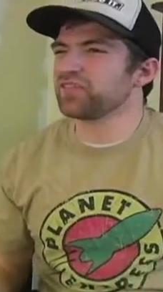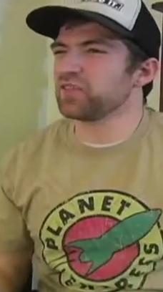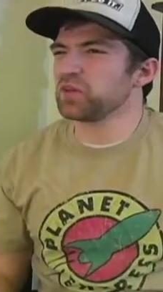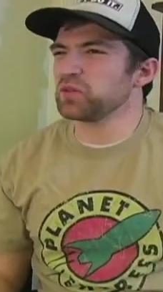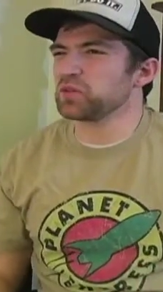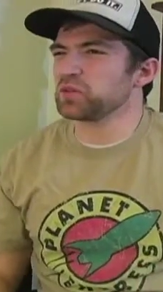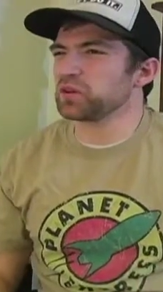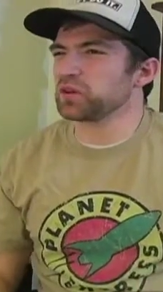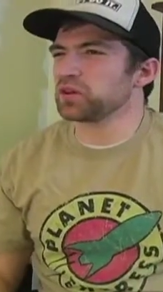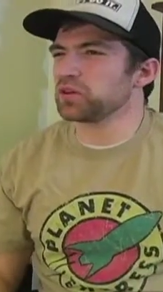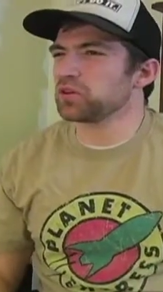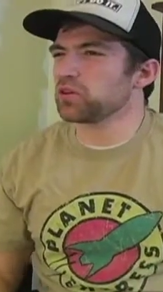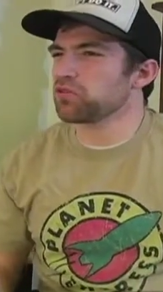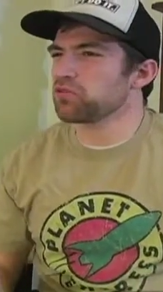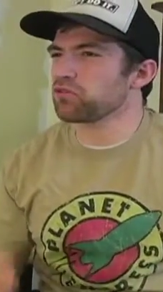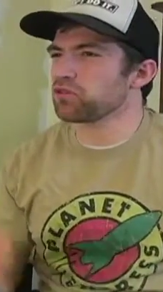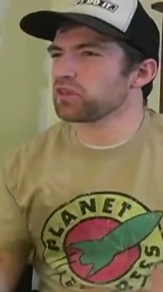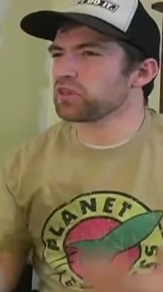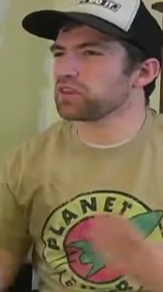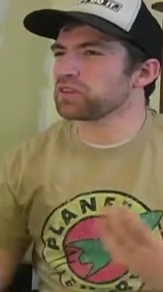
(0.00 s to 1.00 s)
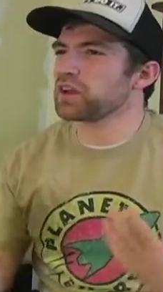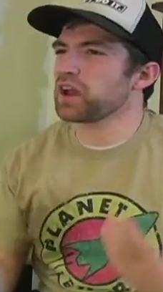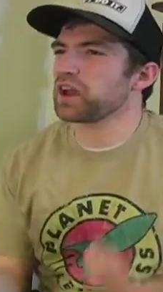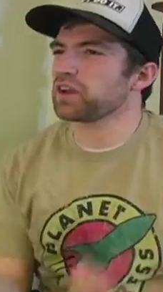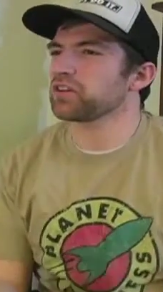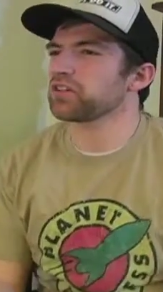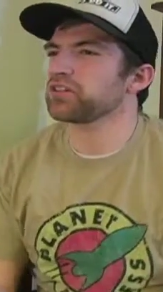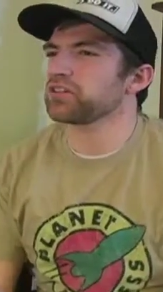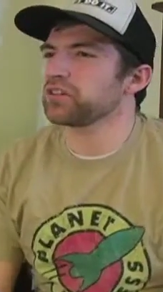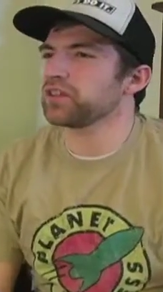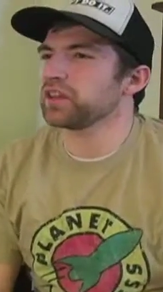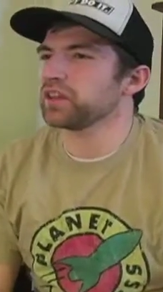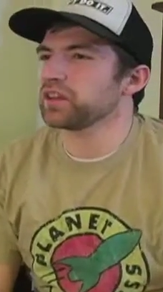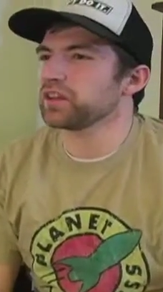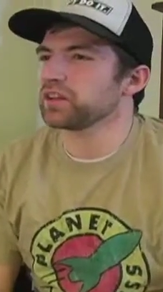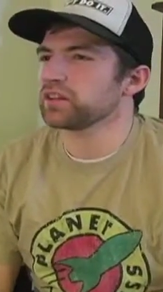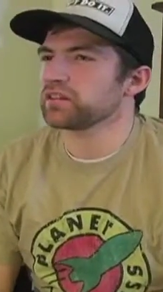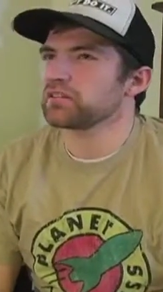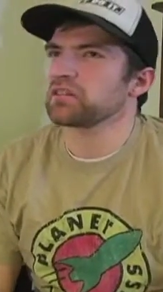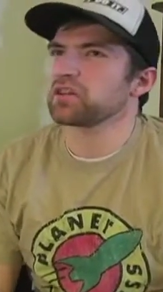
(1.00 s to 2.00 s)
filter over the entire
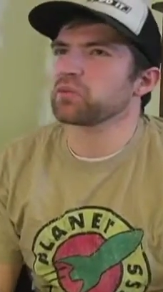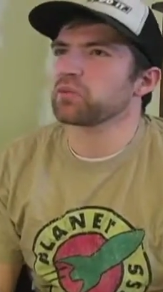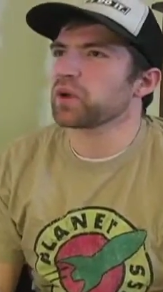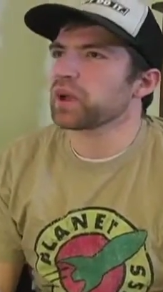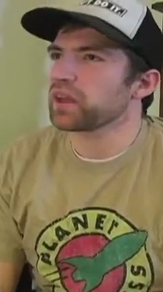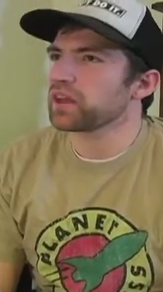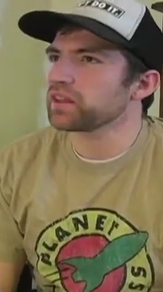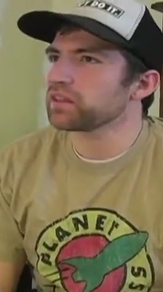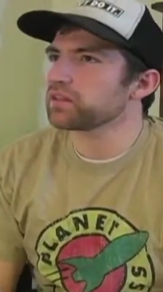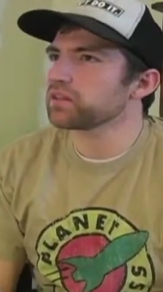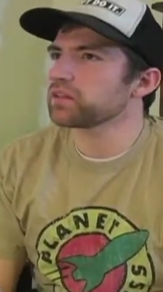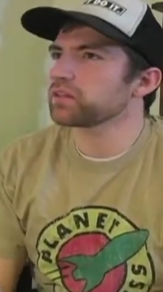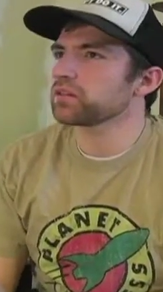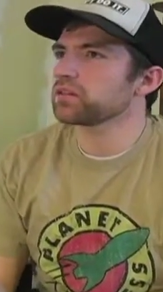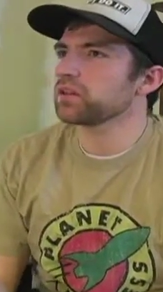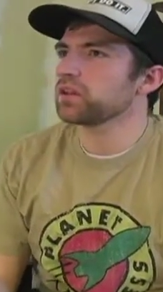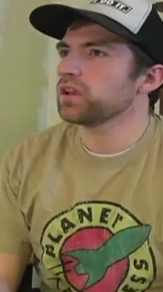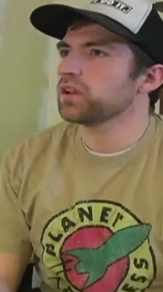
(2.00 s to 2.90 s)
scene, like reds,